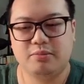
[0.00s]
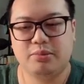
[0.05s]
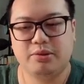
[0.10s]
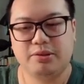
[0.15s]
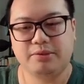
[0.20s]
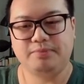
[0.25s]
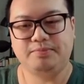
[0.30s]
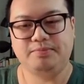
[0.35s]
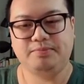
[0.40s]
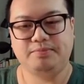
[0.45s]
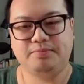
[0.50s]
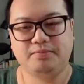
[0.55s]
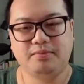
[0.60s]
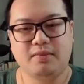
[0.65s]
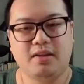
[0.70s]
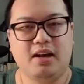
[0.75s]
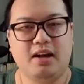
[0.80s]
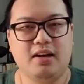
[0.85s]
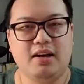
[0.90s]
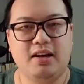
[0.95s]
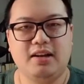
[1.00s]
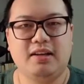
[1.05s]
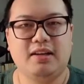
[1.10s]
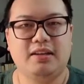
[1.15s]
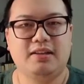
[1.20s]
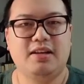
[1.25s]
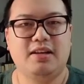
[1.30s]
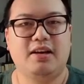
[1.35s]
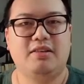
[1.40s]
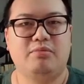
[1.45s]
But I
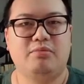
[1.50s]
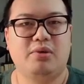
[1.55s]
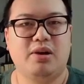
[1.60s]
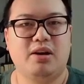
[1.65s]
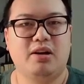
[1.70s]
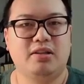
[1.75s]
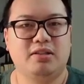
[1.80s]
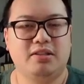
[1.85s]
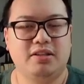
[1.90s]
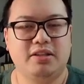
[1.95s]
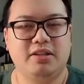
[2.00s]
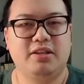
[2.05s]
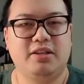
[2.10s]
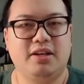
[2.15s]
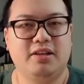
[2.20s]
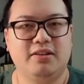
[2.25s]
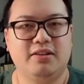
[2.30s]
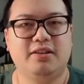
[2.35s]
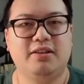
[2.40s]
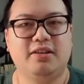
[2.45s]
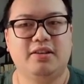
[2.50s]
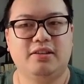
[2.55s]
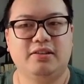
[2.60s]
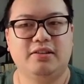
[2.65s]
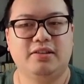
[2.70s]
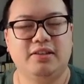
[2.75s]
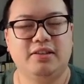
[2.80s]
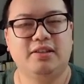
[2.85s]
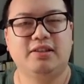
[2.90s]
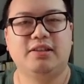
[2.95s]
like to have products in and out, in and out,
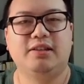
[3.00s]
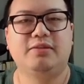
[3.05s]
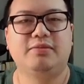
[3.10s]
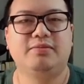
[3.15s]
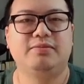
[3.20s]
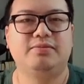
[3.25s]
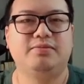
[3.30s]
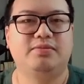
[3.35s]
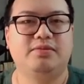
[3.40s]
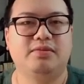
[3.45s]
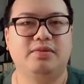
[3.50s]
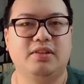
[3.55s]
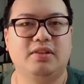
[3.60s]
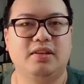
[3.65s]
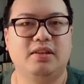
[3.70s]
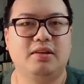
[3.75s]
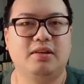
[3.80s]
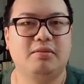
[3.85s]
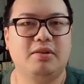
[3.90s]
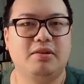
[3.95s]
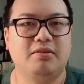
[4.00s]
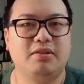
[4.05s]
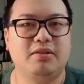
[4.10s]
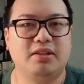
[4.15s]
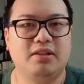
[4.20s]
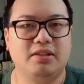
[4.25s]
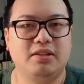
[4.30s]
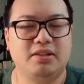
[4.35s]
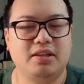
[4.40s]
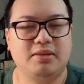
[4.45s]
in and out. I'm not
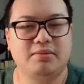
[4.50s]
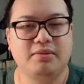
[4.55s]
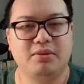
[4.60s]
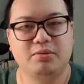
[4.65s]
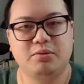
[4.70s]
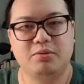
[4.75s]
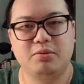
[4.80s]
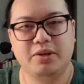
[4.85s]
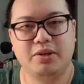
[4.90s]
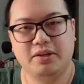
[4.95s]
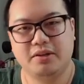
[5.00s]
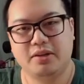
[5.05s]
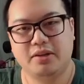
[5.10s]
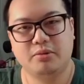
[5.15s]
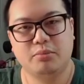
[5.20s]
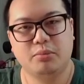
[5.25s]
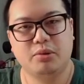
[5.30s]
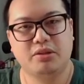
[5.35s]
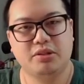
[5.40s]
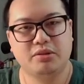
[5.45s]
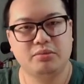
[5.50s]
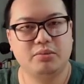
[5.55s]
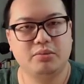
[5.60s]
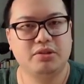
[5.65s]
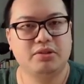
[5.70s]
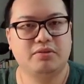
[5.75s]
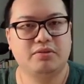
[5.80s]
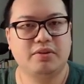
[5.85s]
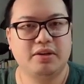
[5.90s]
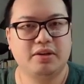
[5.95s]
really the type that will wait like months and
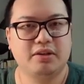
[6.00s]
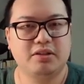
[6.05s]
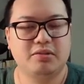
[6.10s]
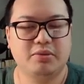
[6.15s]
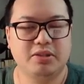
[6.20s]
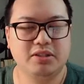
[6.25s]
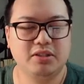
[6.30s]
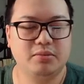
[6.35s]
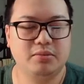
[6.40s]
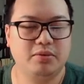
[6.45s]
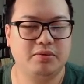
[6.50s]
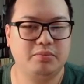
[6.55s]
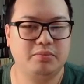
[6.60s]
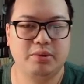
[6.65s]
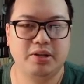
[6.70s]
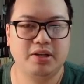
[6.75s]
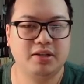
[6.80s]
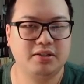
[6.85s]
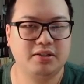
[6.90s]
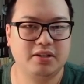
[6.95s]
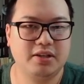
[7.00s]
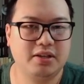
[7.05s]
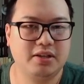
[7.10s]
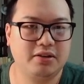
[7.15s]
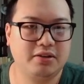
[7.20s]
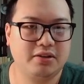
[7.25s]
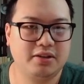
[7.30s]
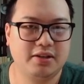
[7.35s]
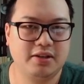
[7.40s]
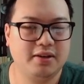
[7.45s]
months right now, especially with PSA and
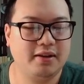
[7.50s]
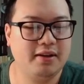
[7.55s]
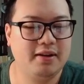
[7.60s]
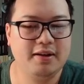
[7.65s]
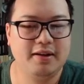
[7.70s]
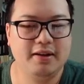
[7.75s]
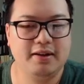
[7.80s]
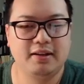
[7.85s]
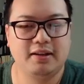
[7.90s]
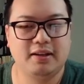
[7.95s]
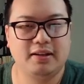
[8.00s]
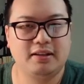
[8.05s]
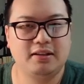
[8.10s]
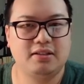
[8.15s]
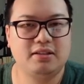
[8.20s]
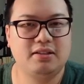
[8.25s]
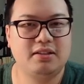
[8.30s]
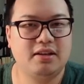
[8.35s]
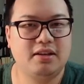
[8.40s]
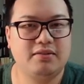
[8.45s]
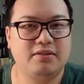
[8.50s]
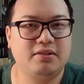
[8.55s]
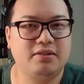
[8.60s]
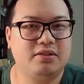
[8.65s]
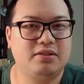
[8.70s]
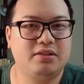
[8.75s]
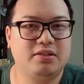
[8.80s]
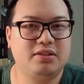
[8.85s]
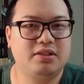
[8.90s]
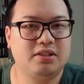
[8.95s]
all that, like
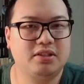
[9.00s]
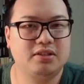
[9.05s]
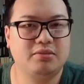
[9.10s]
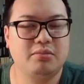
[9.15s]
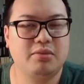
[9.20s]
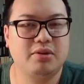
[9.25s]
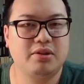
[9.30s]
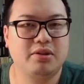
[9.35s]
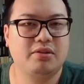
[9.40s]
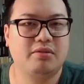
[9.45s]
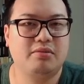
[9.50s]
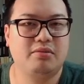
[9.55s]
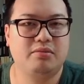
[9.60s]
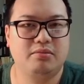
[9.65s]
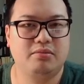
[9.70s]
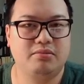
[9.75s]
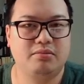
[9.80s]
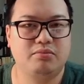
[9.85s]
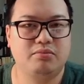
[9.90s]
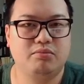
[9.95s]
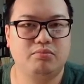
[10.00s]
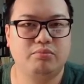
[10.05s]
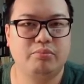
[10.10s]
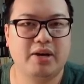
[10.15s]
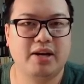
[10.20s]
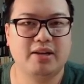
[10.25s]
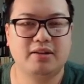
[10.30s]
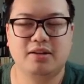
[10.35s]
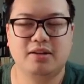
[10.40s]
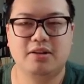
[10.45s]
6 month
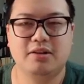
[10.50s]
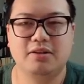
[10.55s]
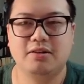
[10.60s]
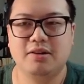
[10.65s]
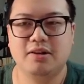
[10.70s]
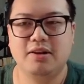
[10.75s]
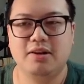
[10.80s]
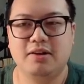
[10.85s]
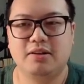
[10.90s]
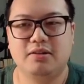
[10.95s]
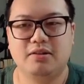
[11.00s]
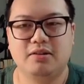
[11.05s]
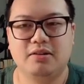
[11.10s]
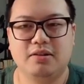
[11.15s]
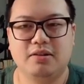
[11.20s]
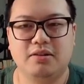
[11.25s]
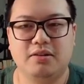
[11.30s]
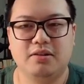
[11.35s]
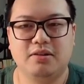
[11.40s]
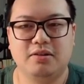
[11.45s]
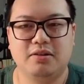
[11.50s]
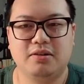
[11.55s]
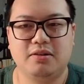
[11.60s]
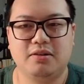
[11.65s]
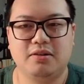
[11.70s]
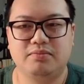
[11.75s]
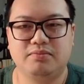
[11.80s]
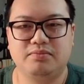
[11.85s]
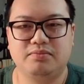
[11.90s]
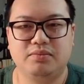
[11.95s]
backlog, or
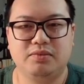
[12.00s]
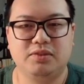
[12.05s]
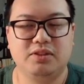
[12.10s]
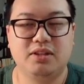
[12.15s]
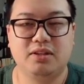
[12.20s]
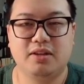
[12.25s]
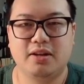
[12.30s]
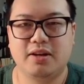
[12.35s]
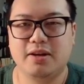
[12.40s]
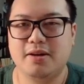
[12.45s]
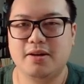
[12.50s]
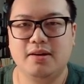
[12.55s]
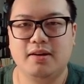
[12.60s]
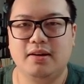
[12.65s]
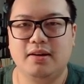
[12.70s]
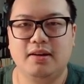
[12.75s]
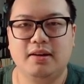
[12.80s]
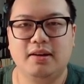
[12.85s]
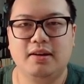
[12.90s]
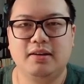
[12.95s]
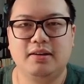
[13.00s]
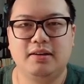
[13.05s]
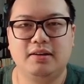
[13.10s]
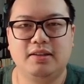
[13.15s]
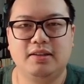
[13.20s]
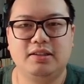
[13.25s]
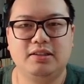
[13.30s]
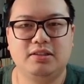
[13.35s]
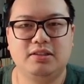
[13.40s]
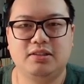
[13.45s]
the delay.
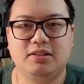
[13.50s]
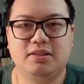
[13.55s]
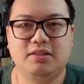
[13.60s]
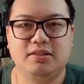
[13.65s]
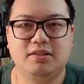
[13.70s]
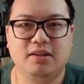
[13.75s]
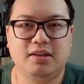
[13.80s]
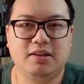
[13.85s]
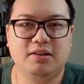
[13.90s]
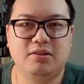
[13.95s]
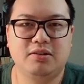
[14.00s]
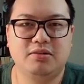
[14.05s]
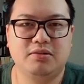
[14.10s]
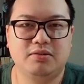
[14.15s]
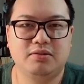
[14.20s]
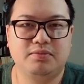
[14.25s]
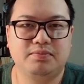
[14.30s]
It's just, I don't know.